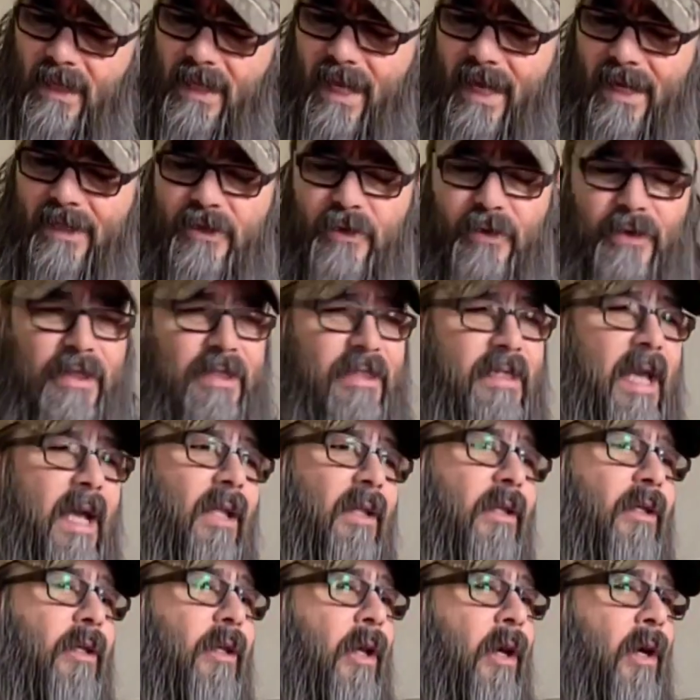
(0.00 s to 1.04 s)
I don't
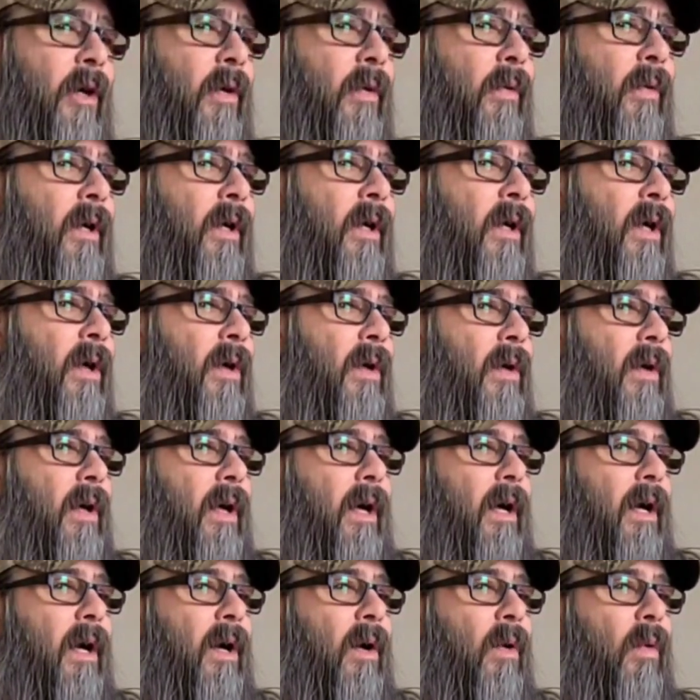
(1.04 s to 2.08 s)
exactly know
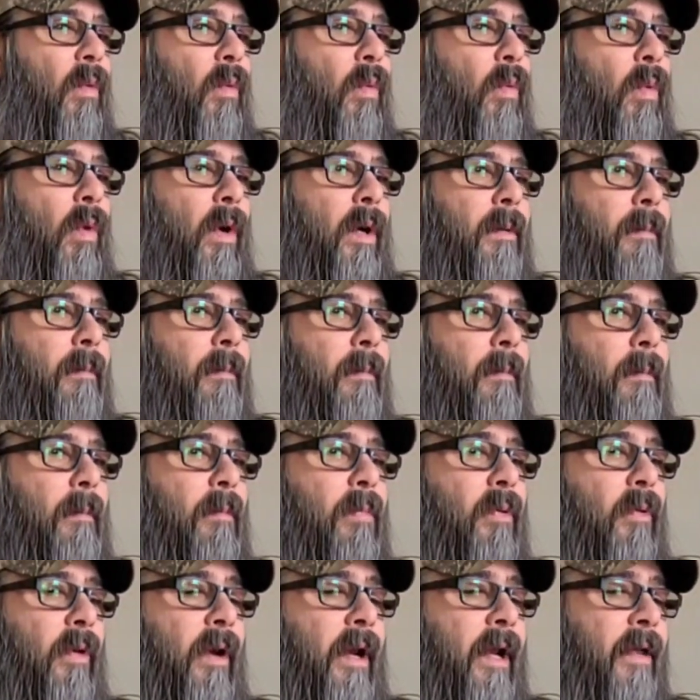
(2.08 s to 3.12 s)
what
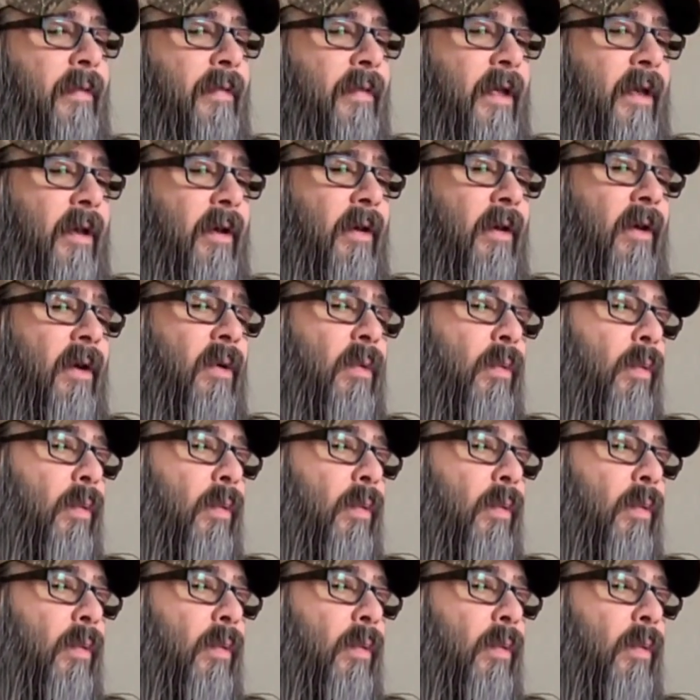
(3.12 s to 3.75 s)
brand they are,